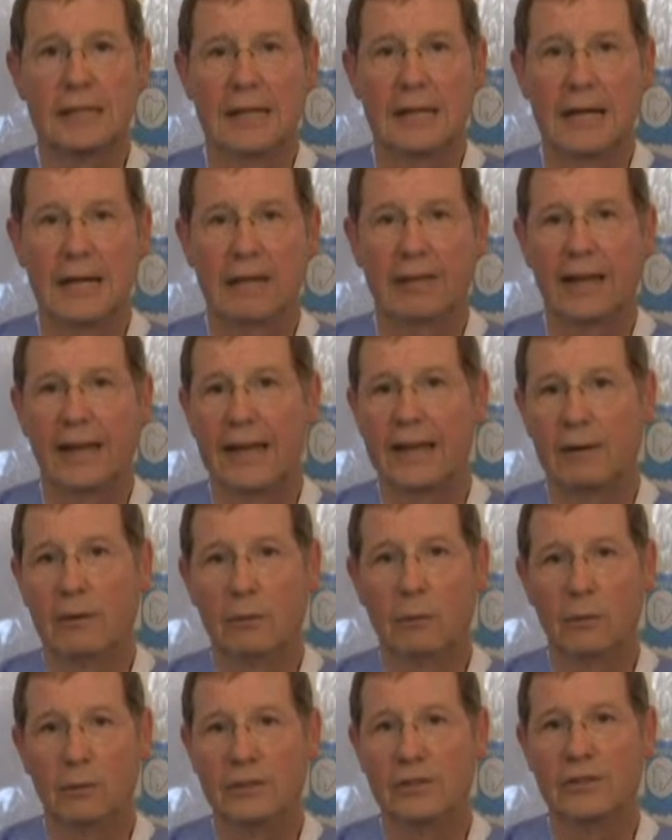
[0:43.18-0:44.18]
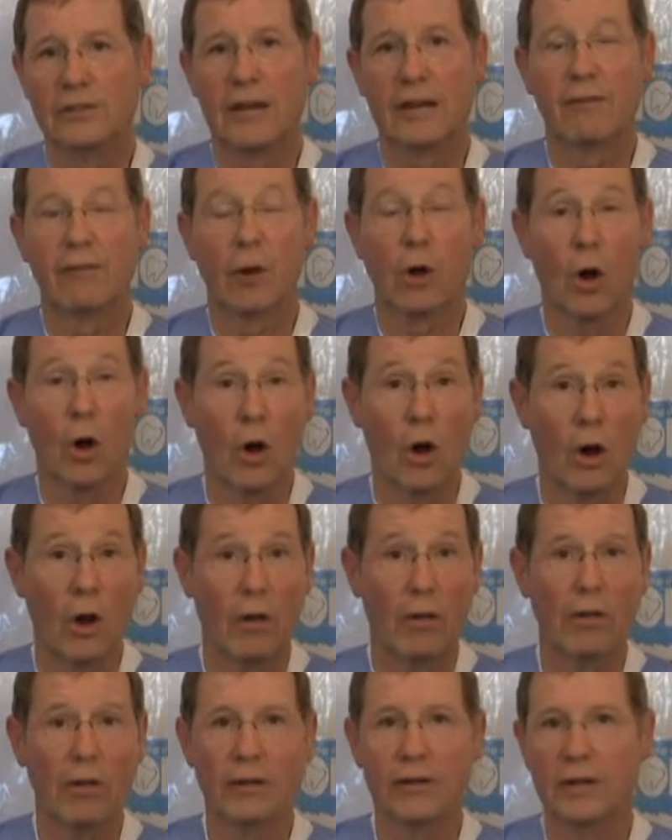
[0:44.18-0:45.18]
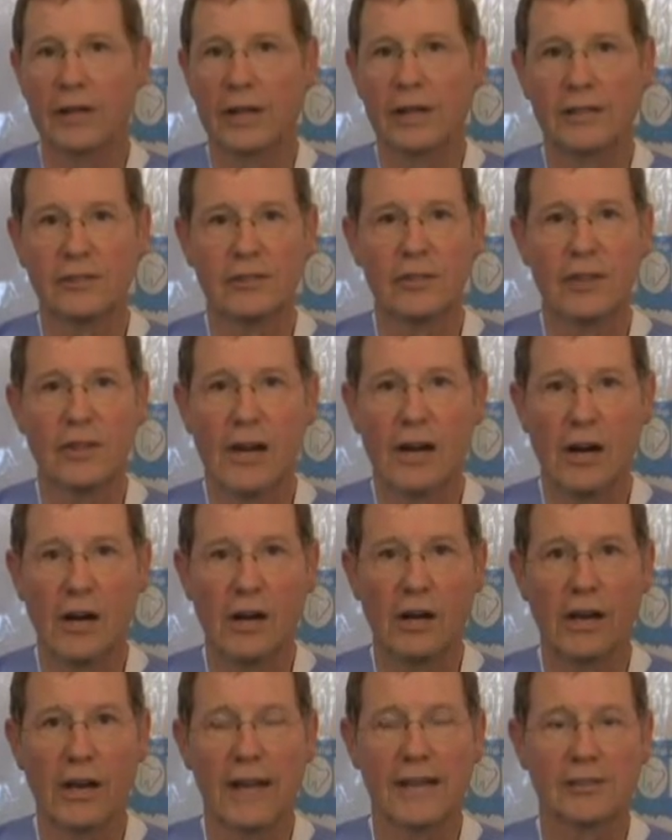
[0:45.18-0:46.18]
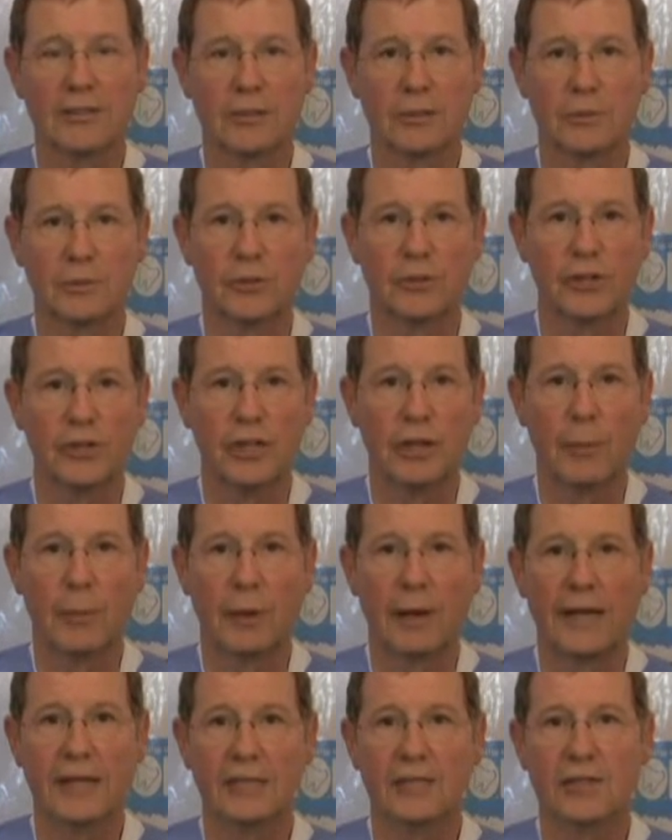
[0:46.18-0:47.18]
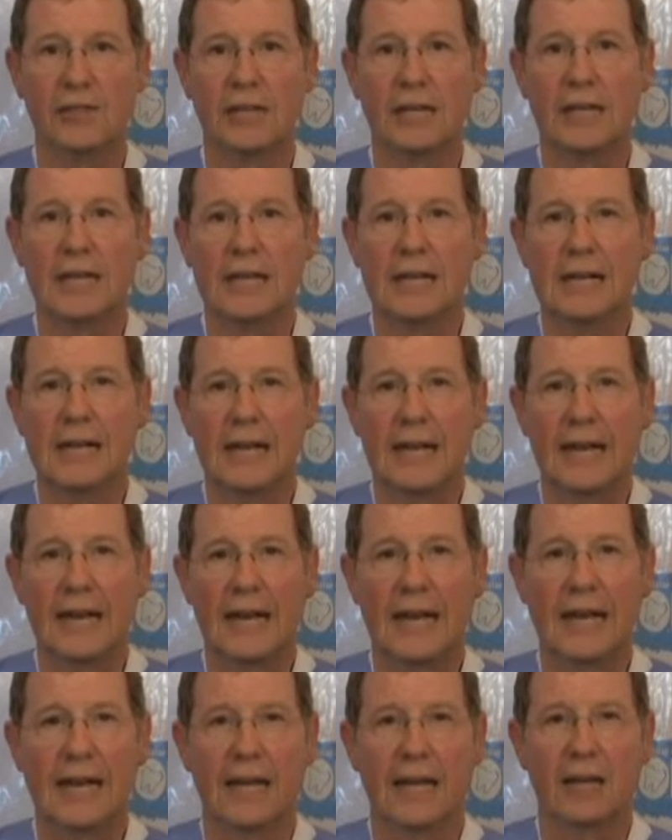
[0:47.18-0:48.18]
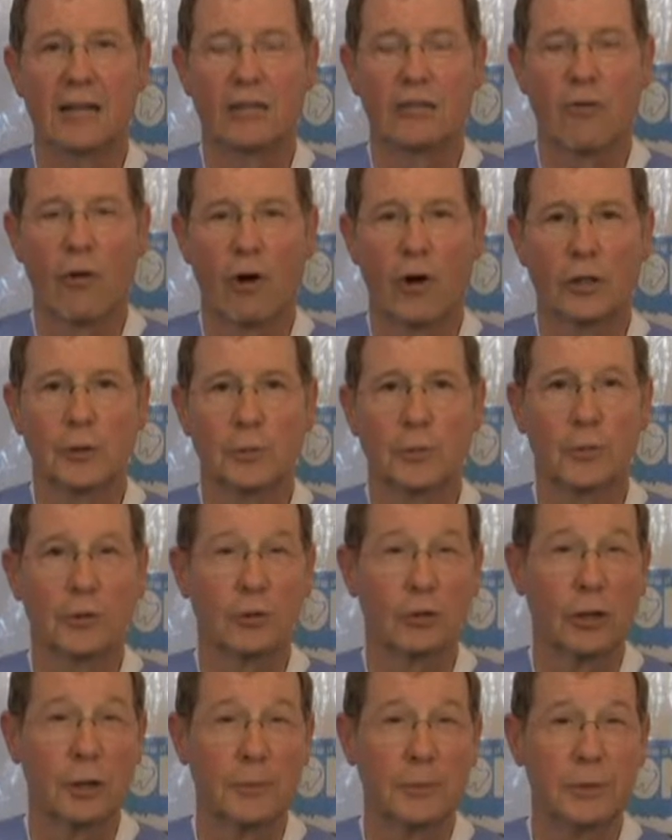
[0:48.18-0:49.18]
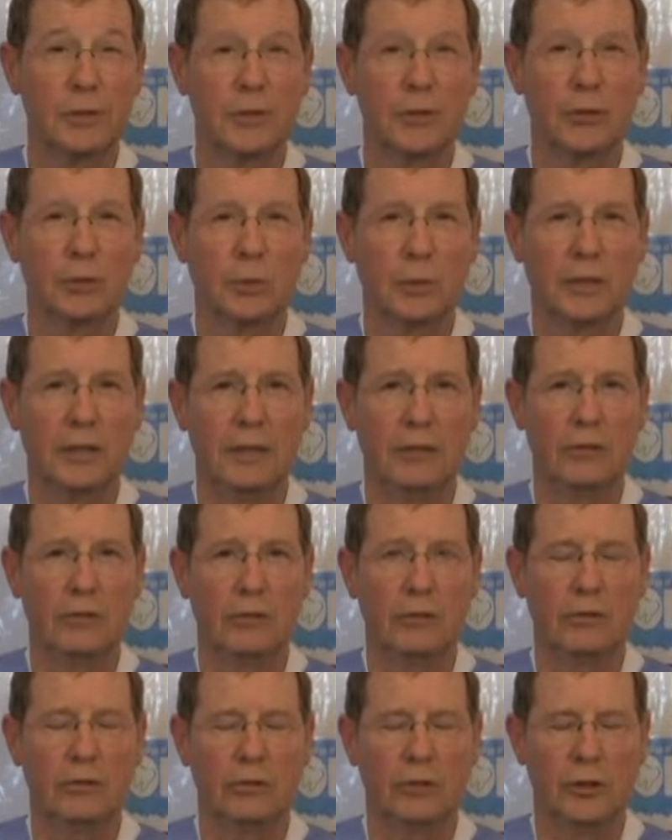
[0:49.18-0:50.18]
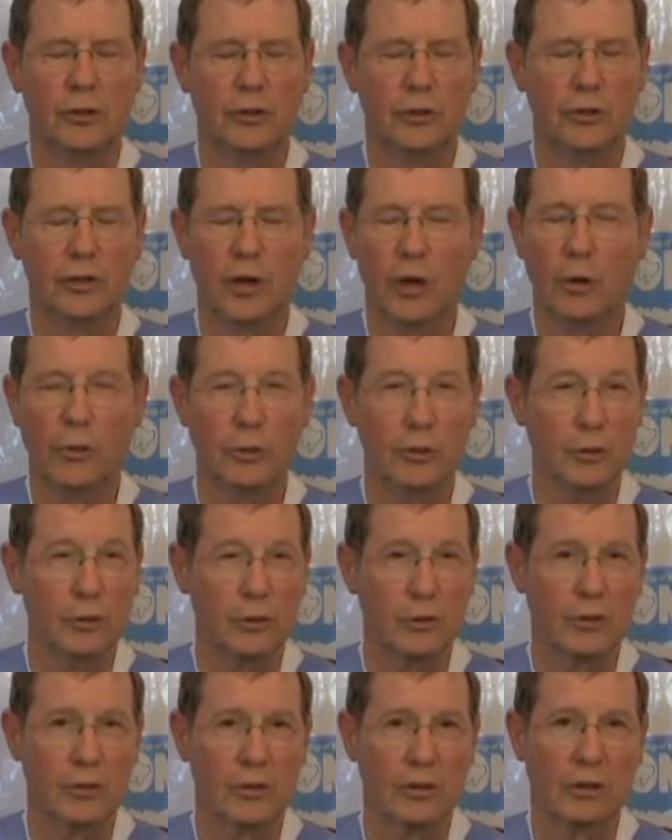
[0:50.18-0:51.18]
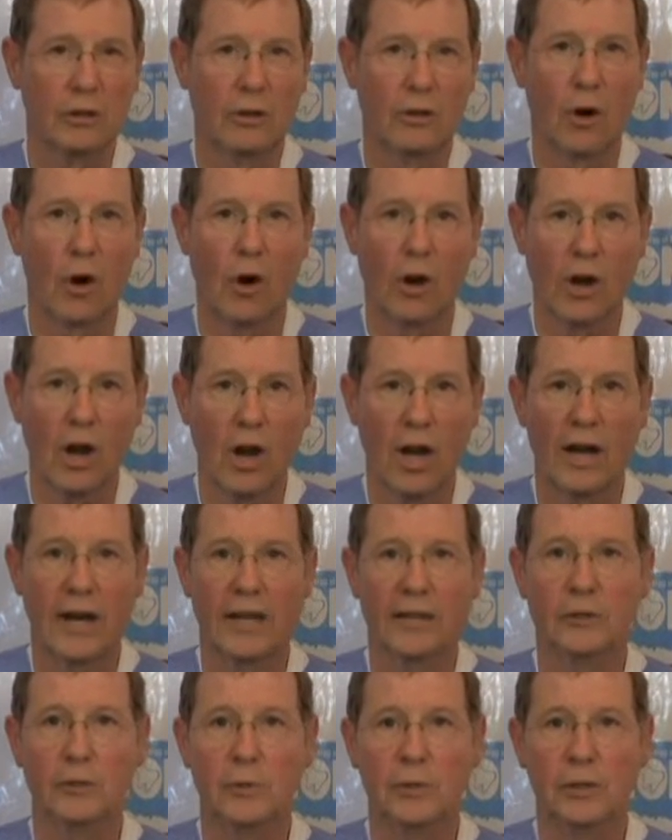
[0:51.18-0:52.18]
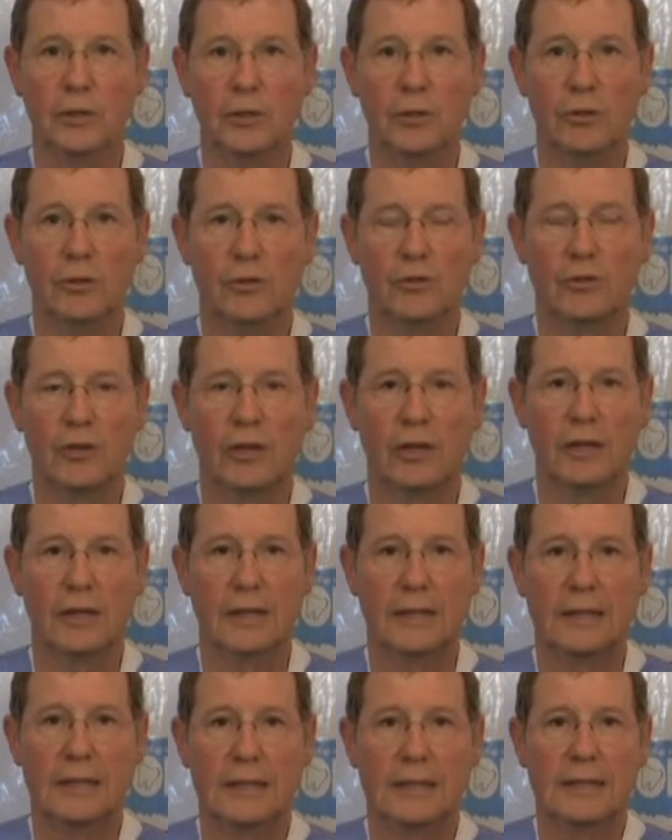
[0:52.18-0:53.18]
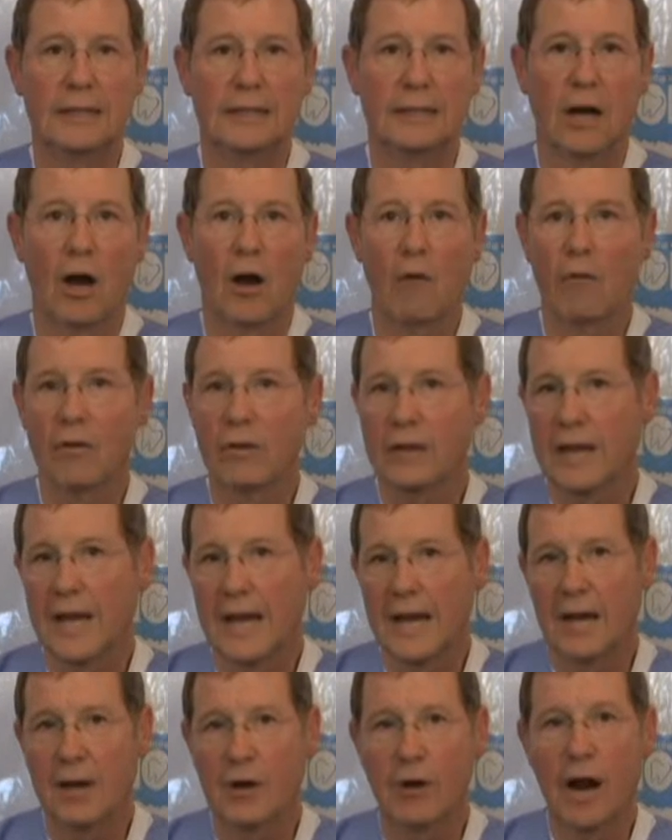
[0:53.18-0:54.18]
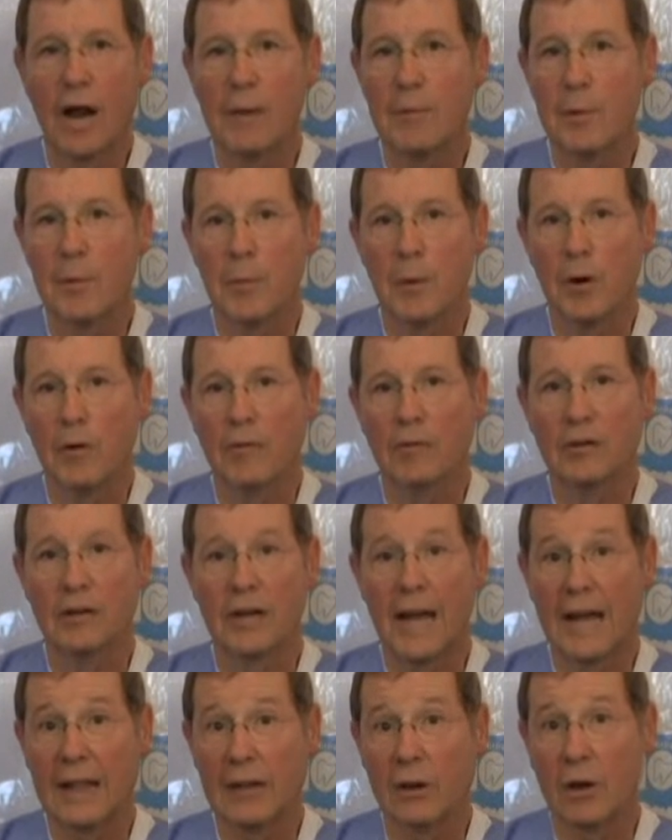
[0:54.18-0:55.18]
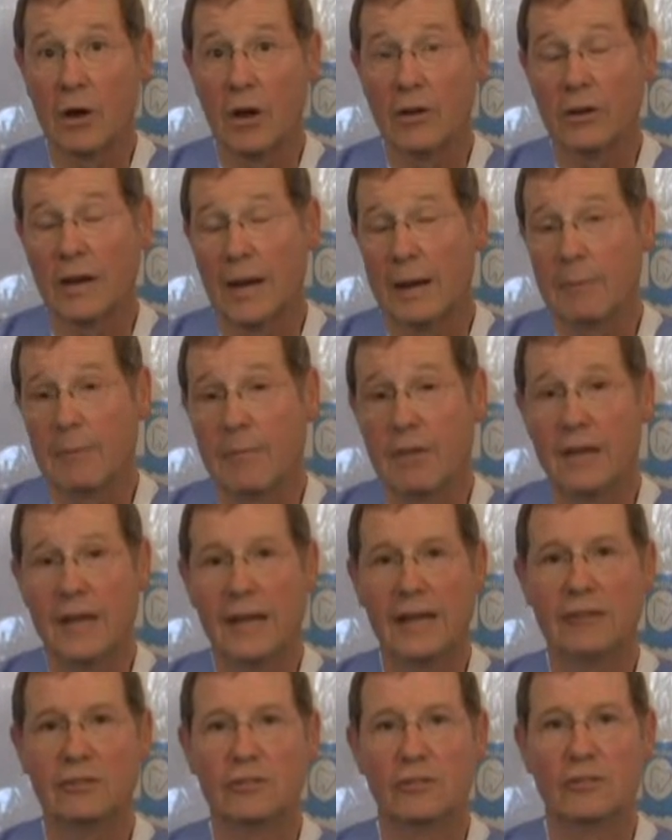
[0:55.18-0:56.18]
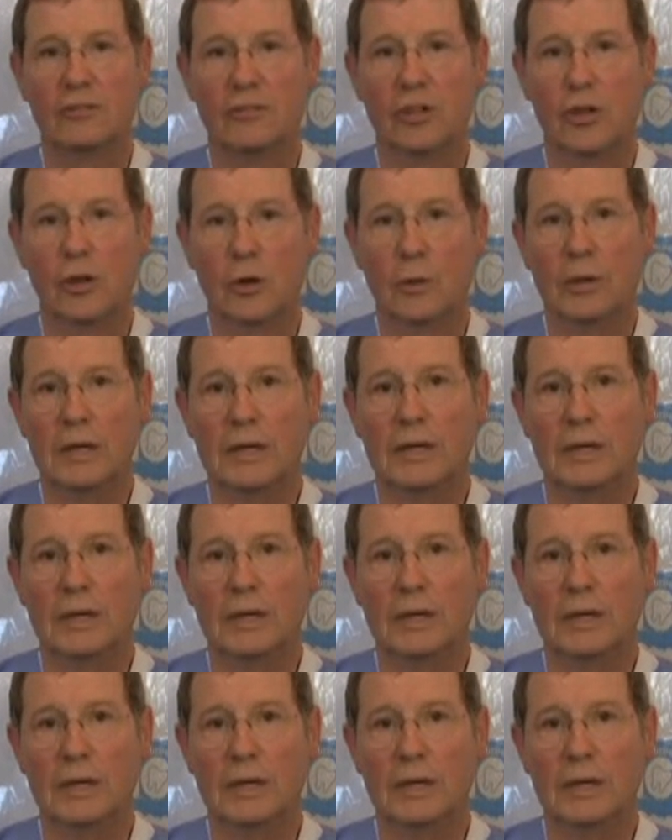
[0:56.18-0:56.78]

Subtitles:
and that we just have to call a dentist in the area, ask them to see the patient. And as far as prescriptions, we usually don't use narcotics. We use over-the-counter ibuprofen, Tylenol type things. And so